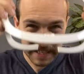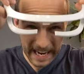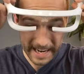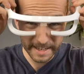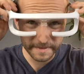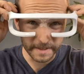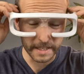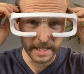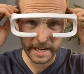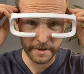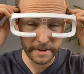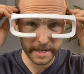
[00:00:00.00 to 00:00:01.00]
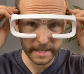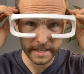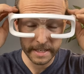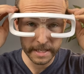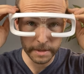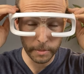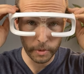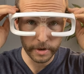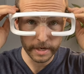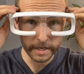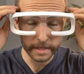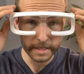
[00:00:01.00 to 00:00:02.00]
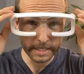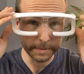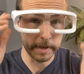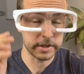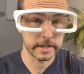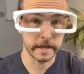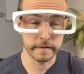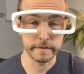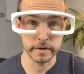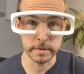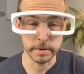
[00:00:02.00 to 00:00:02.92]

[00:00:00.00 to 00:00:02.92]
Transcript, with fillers: kind of glaring in the morning, especially on full